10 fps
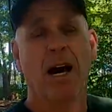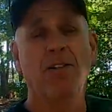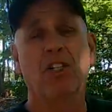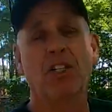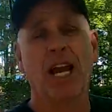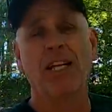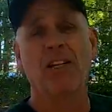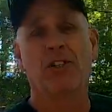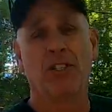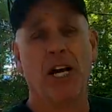
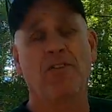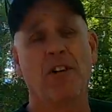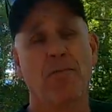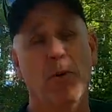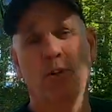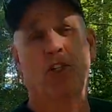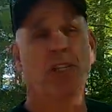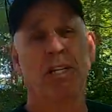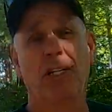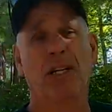understanding yourself
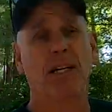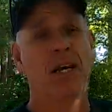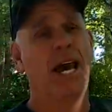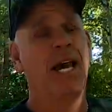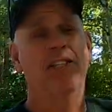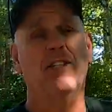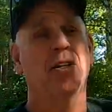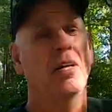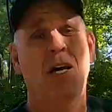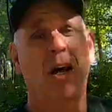emotionally has
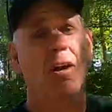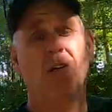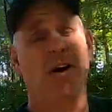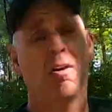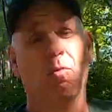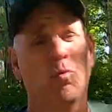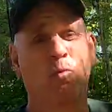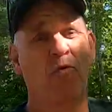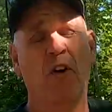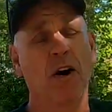are, are
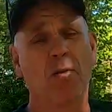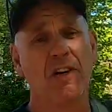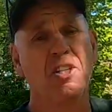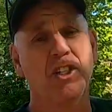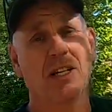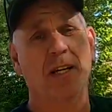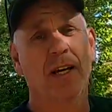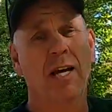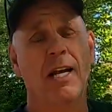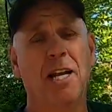far reaching.
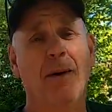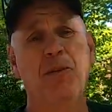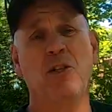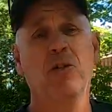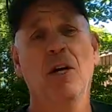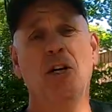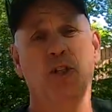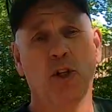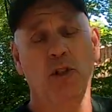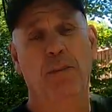It helps you
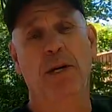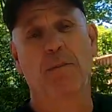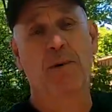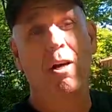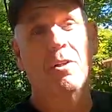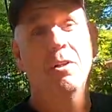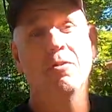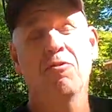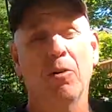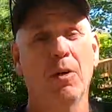choose a better
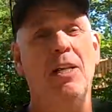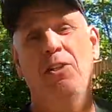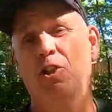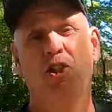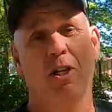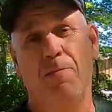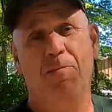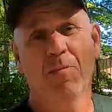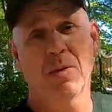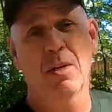partner for a relationship.
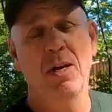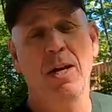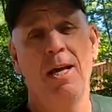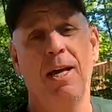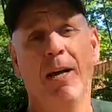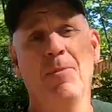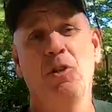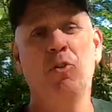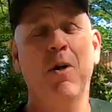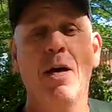It
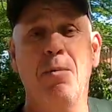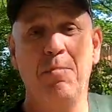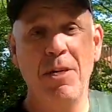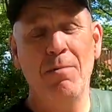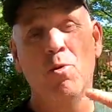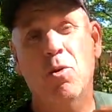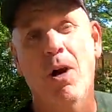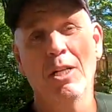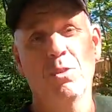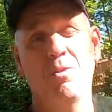helps you being more
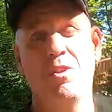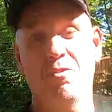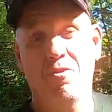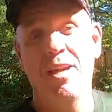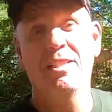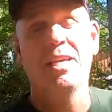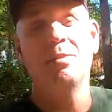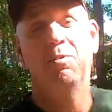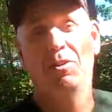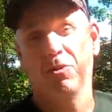honest with your friends
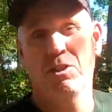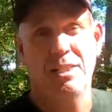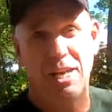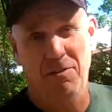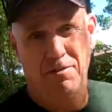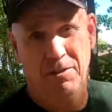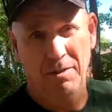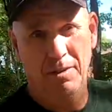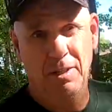and with yourself.